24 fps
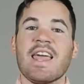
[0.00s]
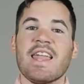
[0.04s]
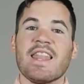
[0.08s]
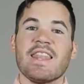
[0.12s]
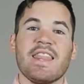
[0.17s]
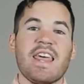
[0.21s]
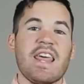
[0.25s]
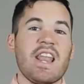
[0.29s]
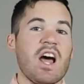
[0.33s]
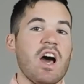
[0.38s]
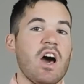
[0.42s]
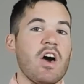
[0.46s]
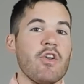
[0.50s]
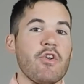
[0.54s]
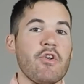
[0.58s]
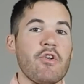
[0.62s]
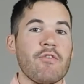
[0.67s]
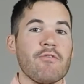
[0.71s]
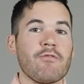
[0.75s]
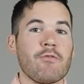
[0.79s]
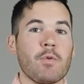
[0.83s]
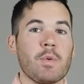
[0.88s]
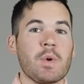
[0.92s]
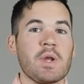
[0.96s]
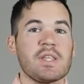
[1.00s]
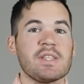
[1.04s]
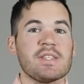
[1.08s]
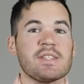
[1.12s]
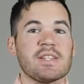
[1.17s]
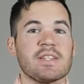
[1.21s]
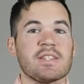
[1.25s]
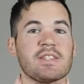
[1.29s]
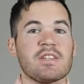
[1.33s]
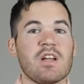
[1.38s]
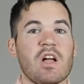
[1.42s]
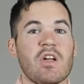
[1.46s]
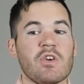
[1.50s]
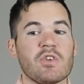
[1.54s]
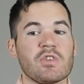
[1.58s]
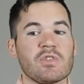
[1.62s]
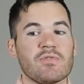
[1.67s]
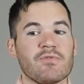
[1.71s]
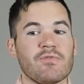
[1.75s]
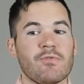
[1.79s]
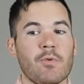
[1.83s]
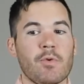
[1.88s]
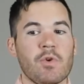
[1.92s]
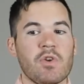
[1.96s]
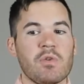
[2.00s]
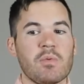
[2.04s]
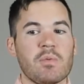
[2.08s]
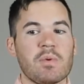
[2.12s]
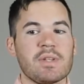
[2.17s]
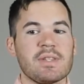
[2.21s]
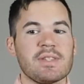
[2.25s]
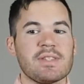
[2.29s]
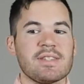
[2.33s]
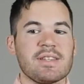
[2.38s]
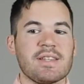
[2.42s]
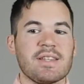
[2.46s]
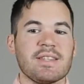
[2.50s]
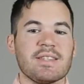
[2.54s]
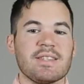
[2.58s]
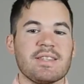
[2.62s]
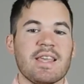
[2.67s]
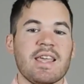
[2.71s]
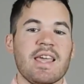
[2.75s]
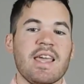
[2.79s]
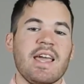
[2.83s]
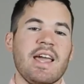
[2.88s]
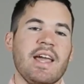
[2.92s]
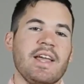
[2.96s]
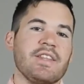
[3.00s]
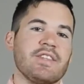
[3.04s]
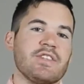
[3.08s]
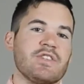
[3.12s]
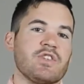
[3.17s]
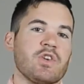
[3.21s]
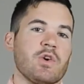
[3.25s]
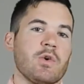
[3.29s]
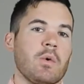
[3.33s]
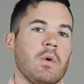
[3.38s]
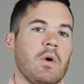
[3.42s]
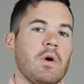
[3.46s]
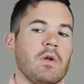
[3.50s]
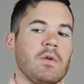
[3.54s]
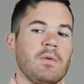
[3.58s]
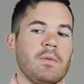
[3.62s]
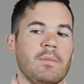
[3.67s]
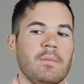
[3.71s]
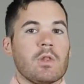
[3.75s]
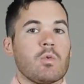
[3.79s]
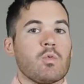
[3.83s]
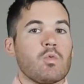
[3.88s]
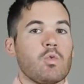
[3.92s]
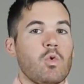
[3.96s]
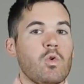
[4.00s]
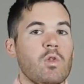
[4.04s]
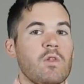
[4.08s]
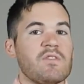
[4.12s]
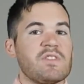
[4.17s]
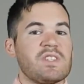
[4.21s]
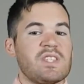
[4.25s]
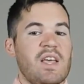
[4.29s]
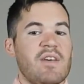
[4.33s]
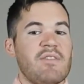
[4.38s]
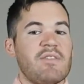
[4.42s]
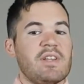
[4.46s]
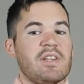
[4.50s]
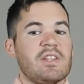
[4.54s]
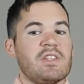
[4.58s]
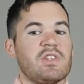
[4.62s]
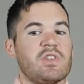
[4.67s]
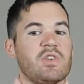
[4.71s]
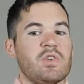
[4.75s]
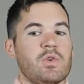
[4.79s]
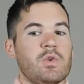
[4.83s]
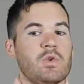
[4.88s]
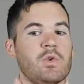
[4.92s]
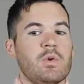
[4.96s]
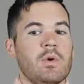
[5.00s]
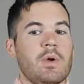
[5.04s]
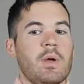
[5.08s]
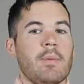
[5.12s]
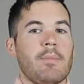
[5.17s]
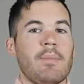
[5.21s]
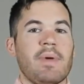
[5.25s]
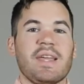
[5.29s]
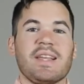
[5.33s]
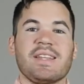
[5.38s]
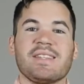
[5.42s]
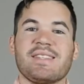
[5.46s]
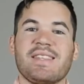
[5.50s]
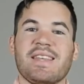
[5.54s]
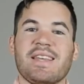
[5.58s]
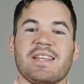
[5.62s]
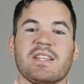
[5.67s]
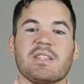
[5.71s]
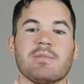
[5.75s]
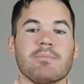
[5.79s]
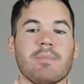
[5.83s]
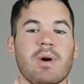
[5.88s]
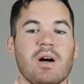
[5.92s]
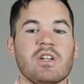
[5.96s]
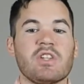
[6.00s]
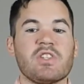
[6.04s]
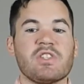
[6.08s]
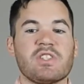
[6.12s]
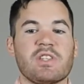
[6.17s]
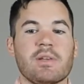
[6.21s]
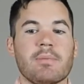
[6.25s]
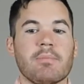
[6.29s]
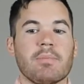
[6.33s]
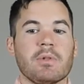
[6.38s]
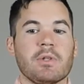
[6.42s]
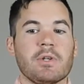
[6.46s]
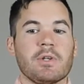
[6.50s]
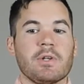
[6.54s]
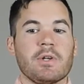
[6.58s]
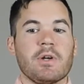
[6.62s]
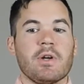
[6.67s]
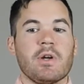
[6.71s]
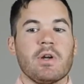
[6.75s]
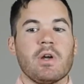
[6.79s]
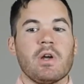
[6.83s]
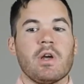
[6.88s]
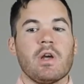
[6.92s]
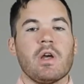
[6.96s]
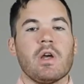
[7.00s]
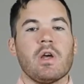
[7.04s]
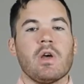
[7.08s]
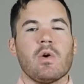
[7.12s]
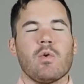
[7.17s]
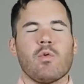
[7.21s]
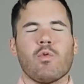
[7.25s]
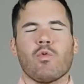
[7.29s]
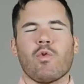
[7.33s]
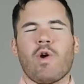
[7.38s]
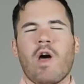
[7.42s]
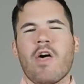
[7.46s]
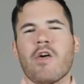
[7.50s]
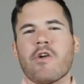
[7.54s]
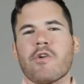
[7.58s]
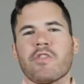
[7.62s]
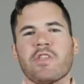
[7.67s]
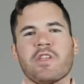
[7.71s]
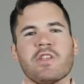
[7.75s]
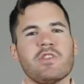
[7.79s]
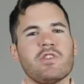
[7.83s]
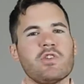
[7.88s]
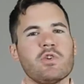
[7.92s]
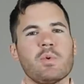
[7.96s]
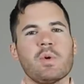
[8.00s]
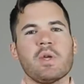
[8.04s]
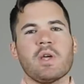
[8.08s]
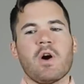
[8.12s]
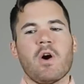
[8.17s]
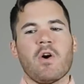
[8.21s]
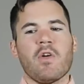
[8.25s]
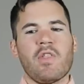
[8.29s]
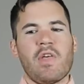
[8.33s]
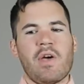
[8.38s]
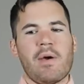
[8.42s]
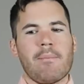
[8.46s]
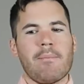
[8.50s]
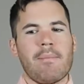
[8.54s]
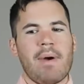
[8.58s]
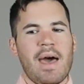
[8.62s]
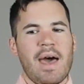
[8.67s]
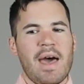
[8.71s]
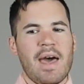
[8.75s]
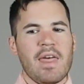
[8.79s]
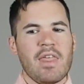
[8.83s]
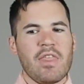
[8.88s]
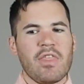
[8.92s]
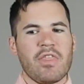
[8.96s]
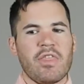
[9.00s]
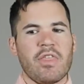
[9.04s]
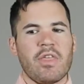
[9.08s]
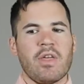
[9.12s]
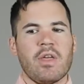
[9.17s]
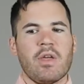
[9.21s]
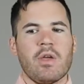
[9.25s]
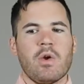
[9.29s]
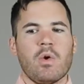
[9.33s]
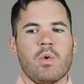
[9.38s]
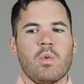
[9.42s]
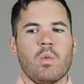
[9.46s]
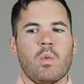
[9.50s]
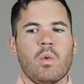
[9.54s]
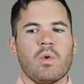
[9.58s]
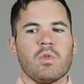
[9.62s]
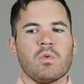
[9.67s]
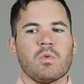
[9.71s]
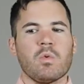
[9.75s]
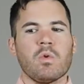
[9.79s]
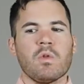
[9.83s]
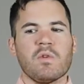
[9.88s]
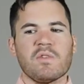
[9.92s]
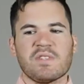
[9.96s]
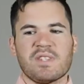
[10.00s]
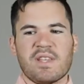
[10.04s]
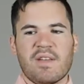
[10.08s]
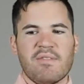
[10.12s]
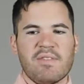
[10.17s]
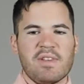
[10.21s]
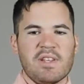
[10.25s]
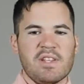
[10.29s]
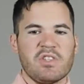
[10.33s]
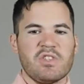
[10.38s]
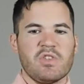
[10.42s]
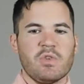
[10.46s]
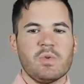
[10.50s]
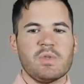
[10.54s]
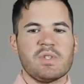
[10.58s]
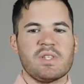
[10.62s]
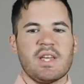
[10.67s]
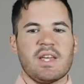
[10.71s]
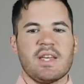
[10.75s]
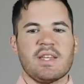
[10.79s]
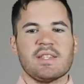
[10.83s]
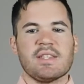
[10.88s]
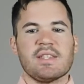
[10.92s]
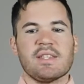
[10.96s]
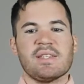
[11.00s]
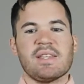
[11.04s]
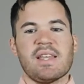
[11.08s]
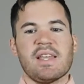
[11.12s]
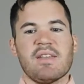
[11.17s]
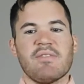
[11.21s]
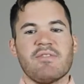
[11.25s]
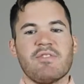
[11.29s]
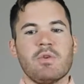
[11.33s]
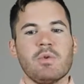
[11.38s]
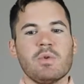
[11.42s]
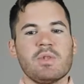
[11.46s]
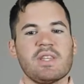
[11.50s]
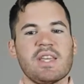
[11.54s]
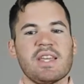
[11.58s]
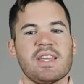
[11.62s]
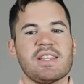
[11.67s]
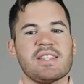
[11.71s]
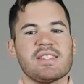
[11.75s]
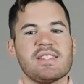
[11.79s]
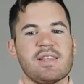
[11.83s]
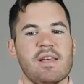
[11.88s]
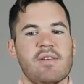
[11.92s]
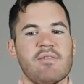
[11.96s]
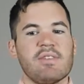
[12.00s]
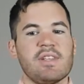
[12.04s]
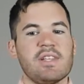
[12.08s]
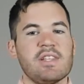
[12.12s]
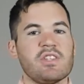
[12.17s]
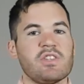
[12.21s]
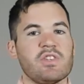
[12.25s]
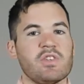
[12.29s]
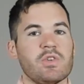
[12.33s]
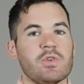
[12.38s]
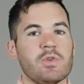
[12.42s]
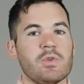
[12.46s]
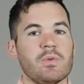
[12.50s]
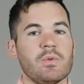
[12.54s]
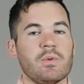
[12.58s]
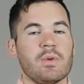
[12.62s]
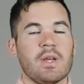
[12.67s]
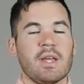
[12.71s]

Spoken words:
then $146.41, and so on. The rule of 72 makes things much simpler. Rather than doing all that math, what the rule of 72 says is that if you take 72